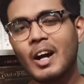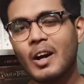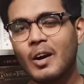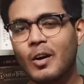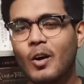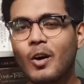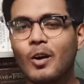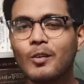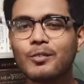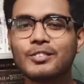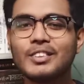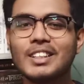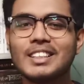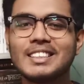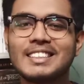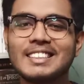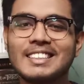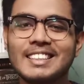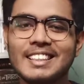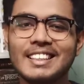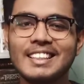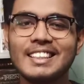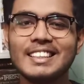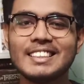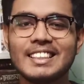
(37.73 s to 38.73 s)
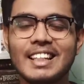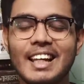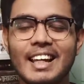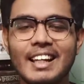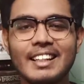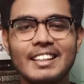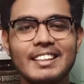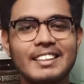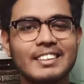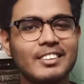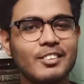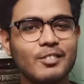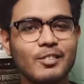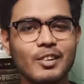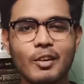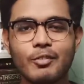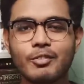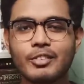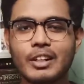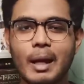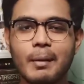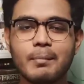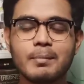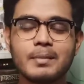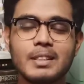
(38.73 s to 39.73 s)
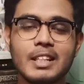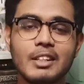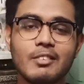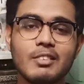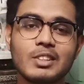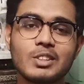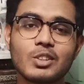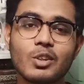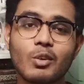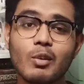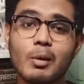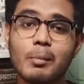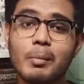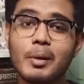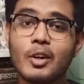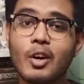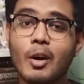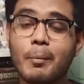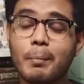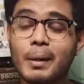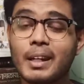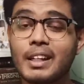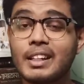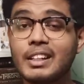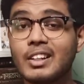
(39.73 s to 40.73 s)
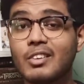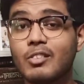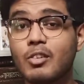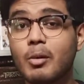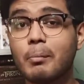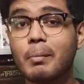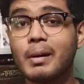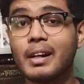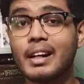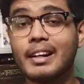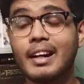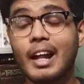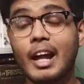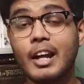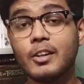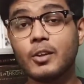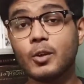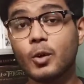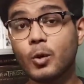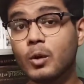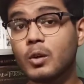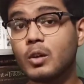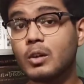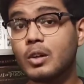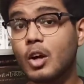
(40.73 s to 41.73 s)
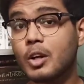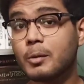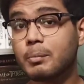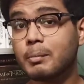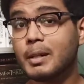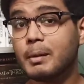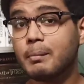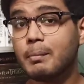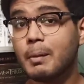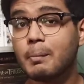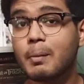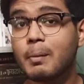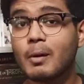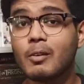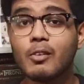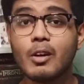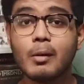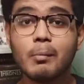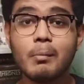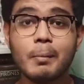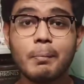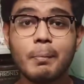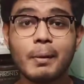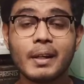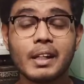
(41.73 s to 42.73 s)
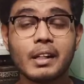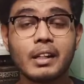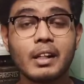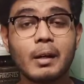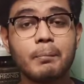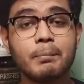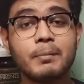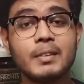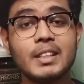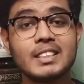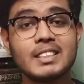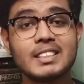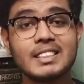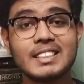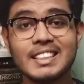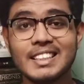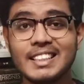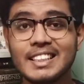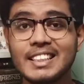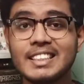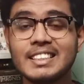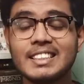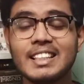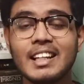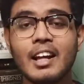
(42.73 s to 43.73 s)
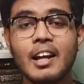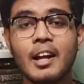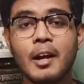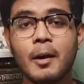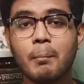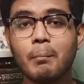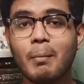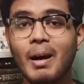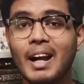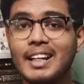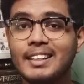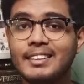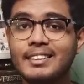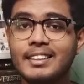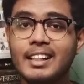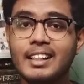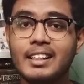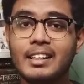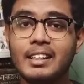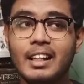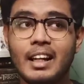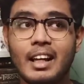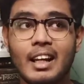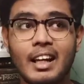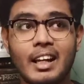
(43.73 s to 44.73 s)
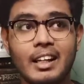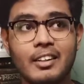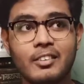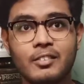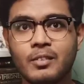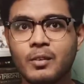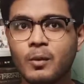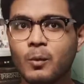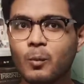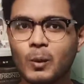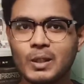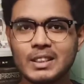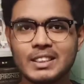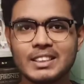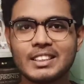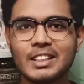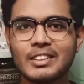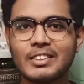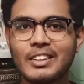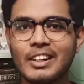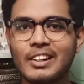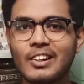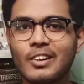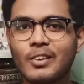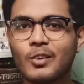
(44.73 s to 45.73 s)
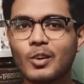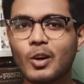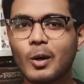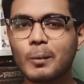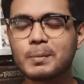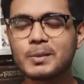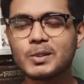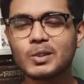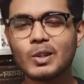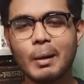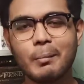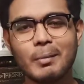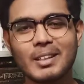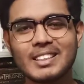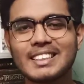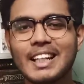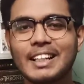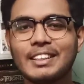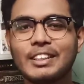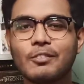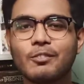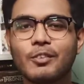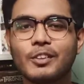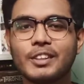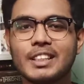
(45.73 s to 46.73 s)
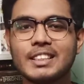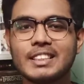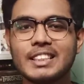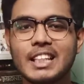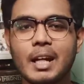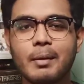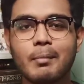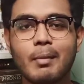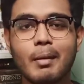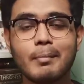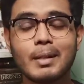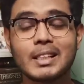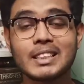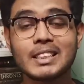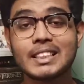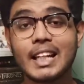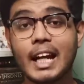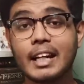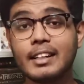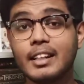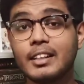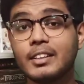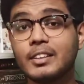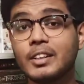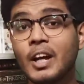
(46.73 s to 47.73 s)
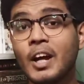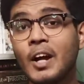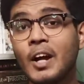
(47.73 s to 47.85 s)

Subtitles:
of this series, like Wheel of Time TV show will be dropping in November, and I know many people will be picking up this series by then and once the trailer drops. So I'm excited for the same. I'm excited